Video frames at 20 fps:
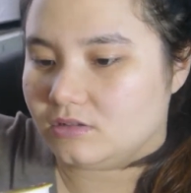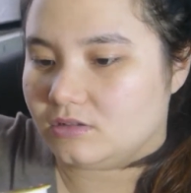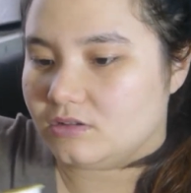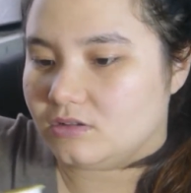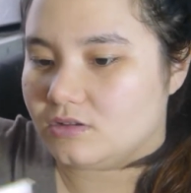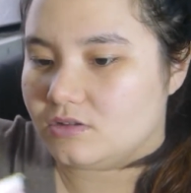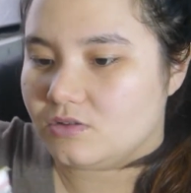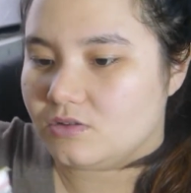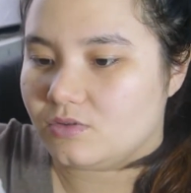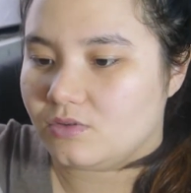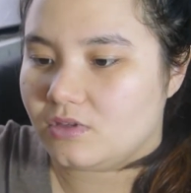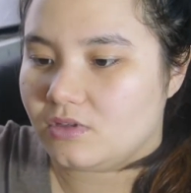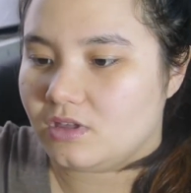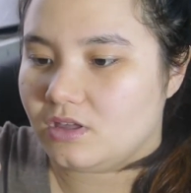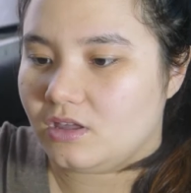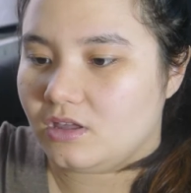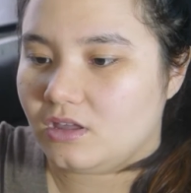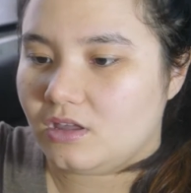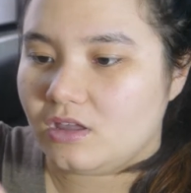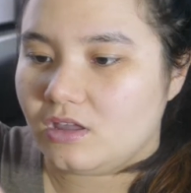
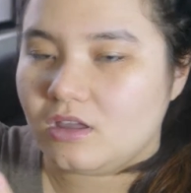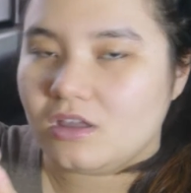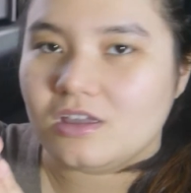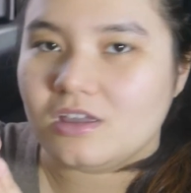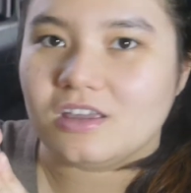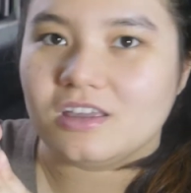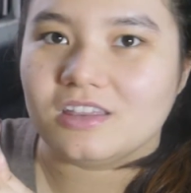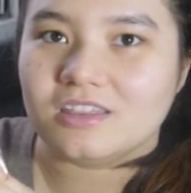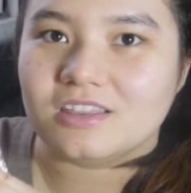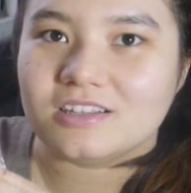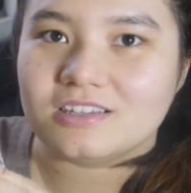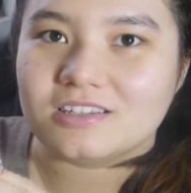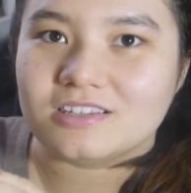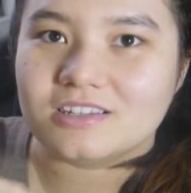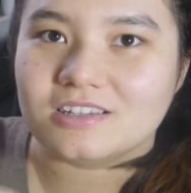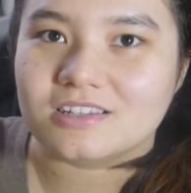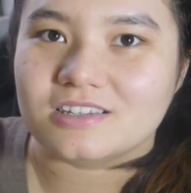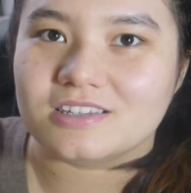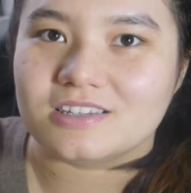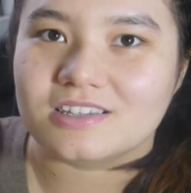Okay, this
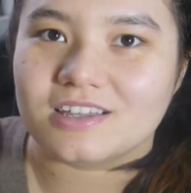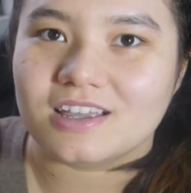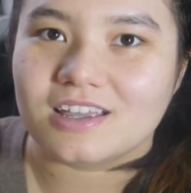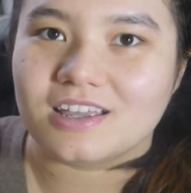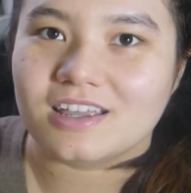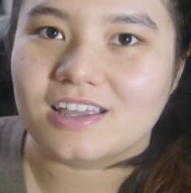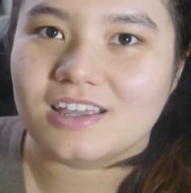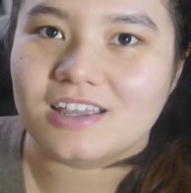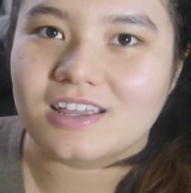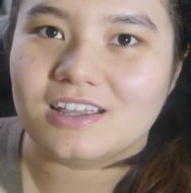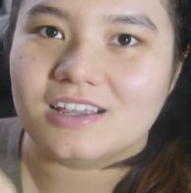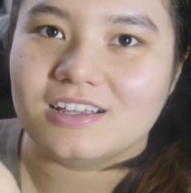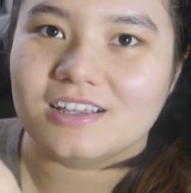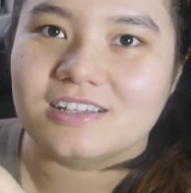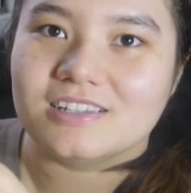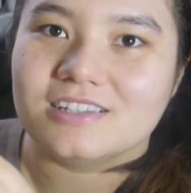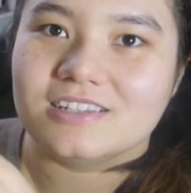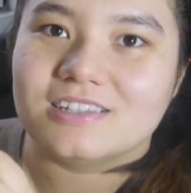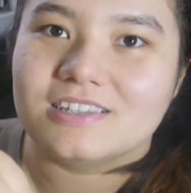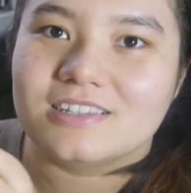looks
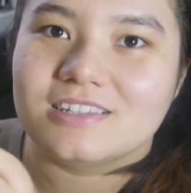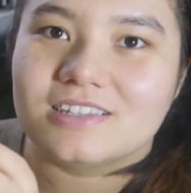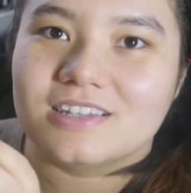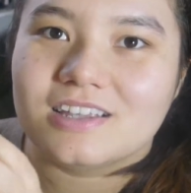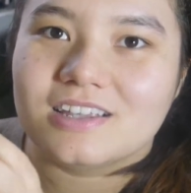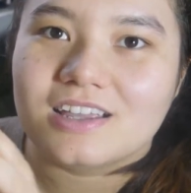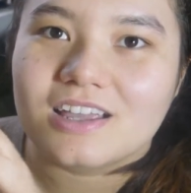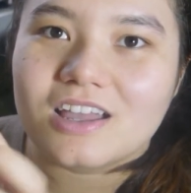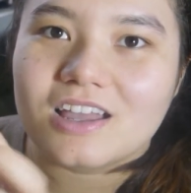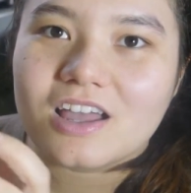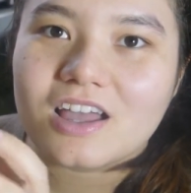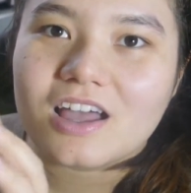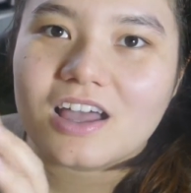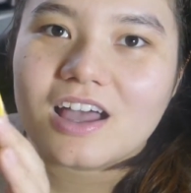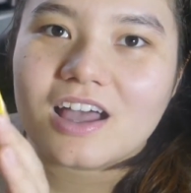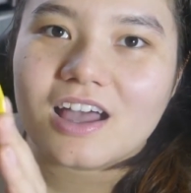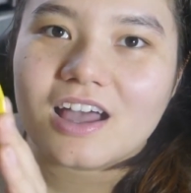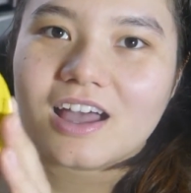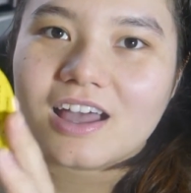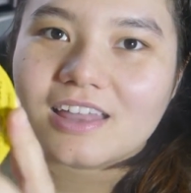nice.
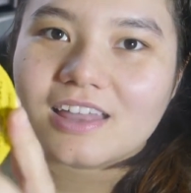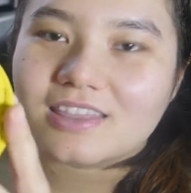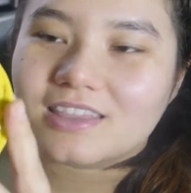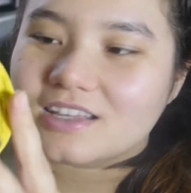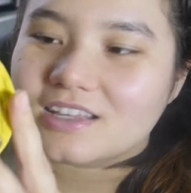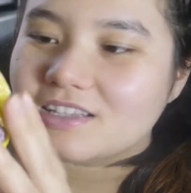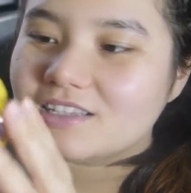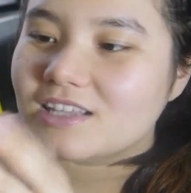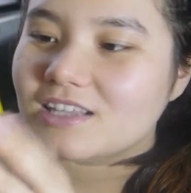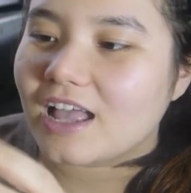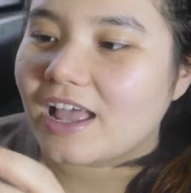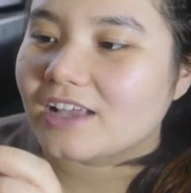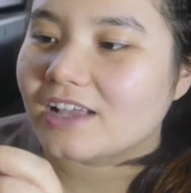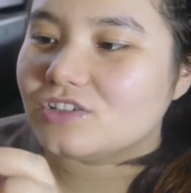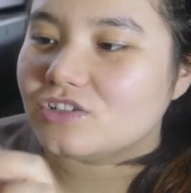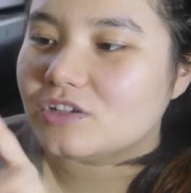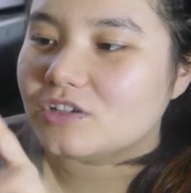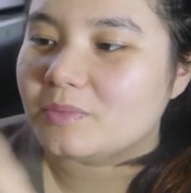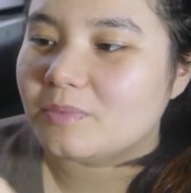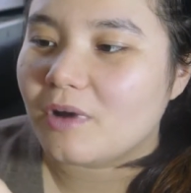This I
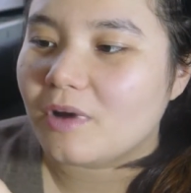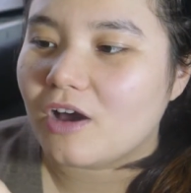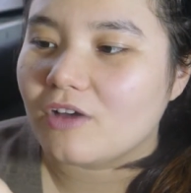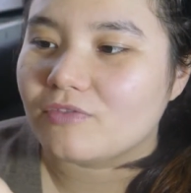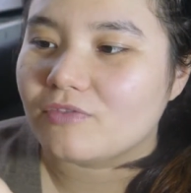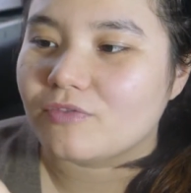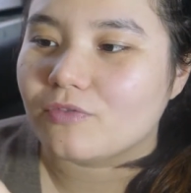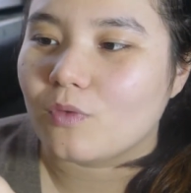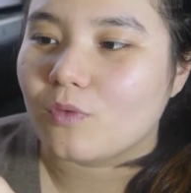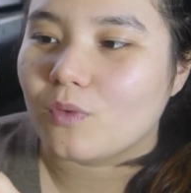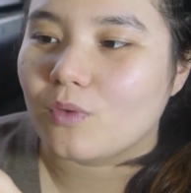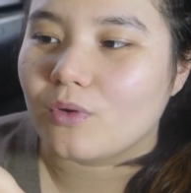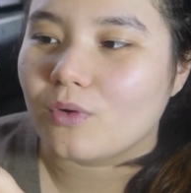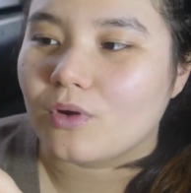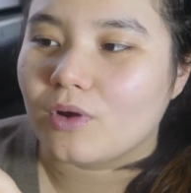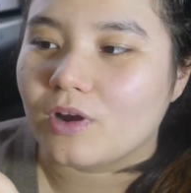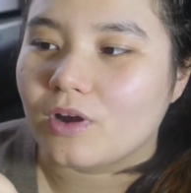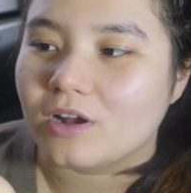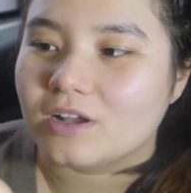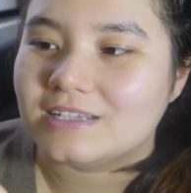actually bought
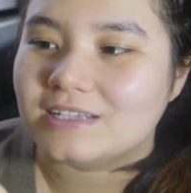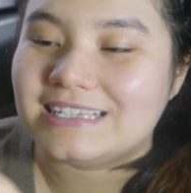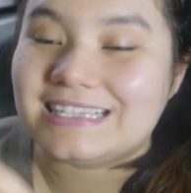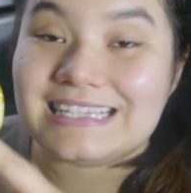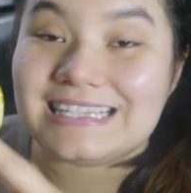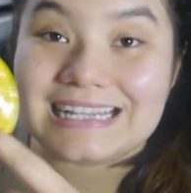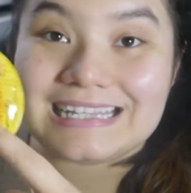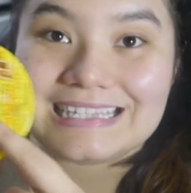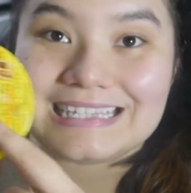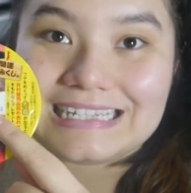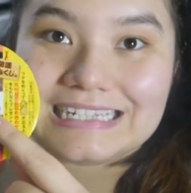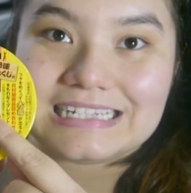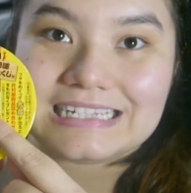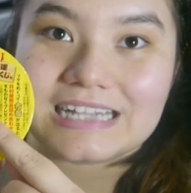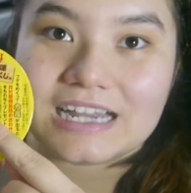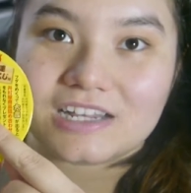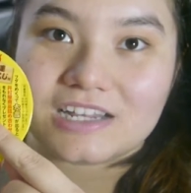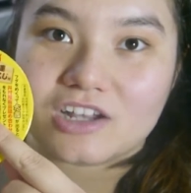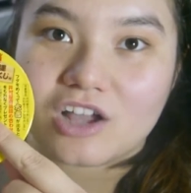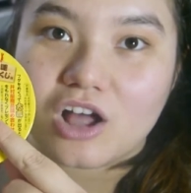for
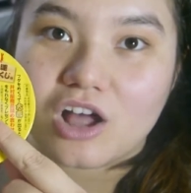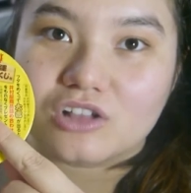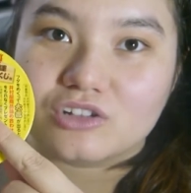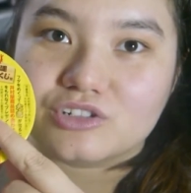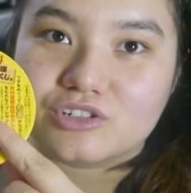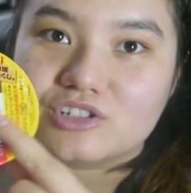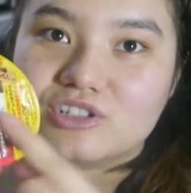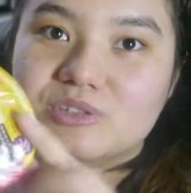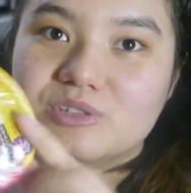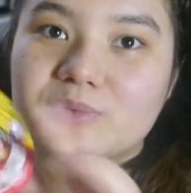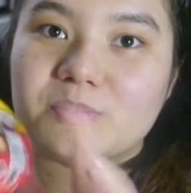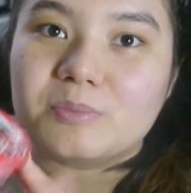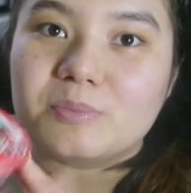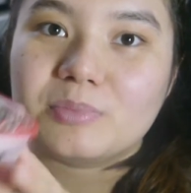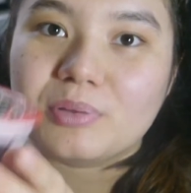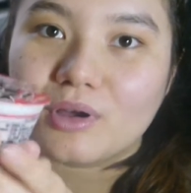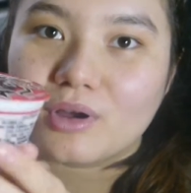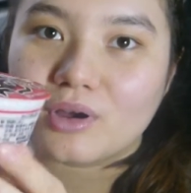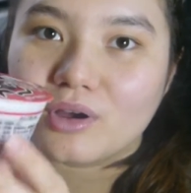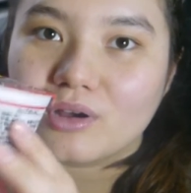$69
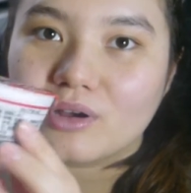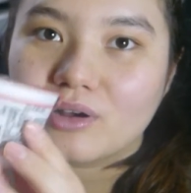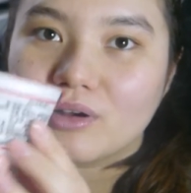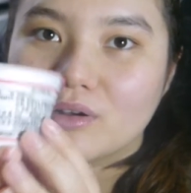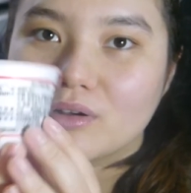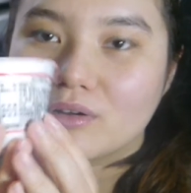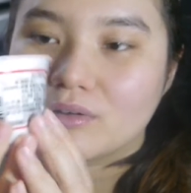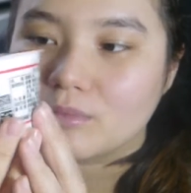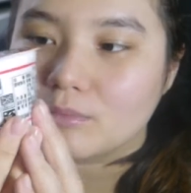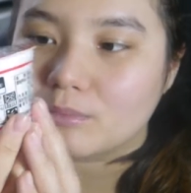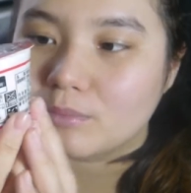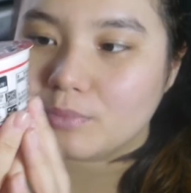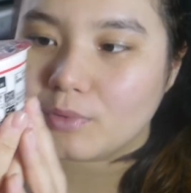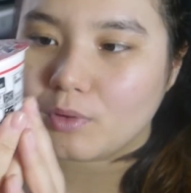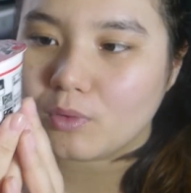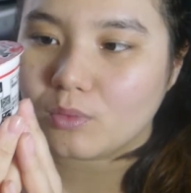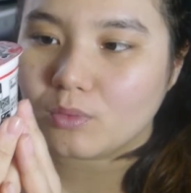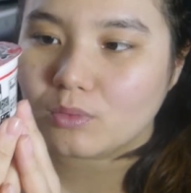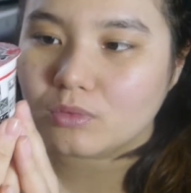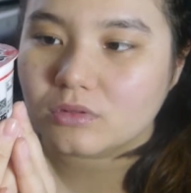per
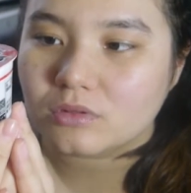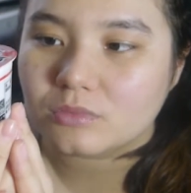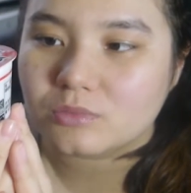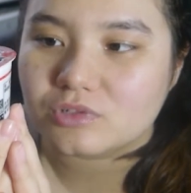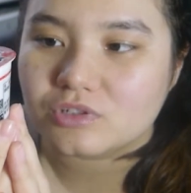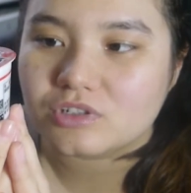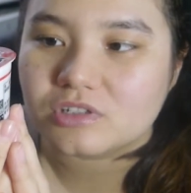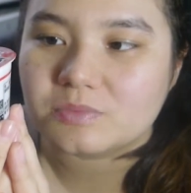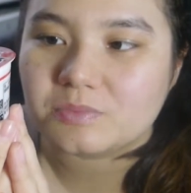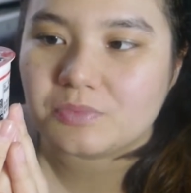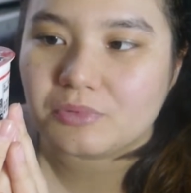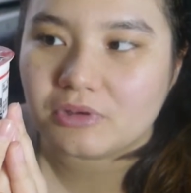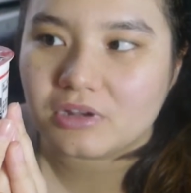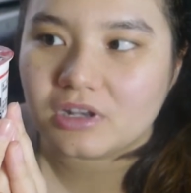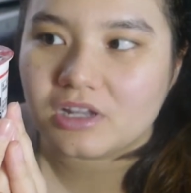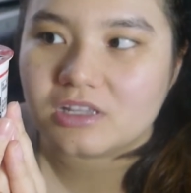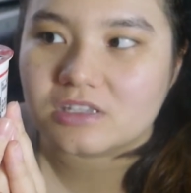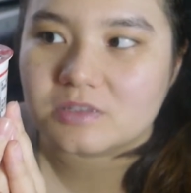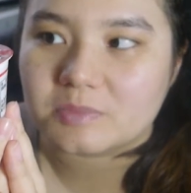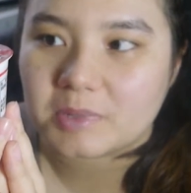bowl, which is
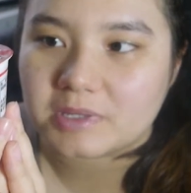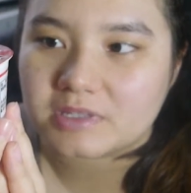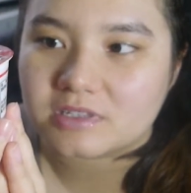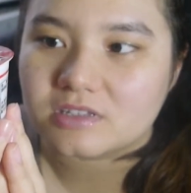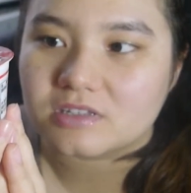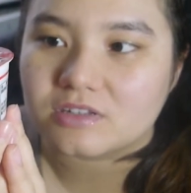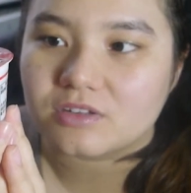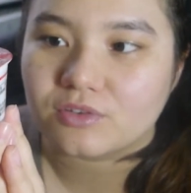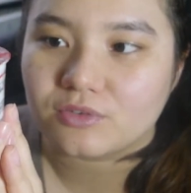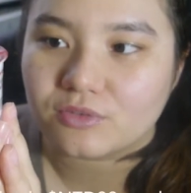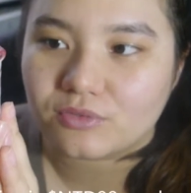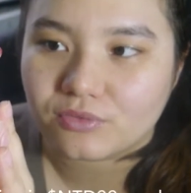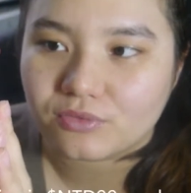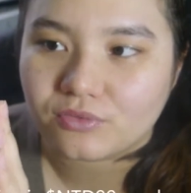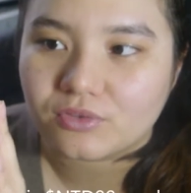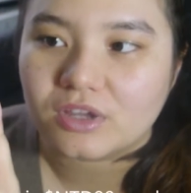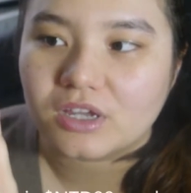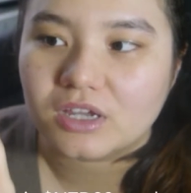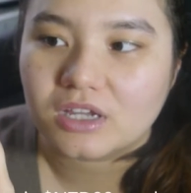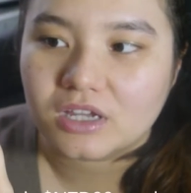pretty expensive.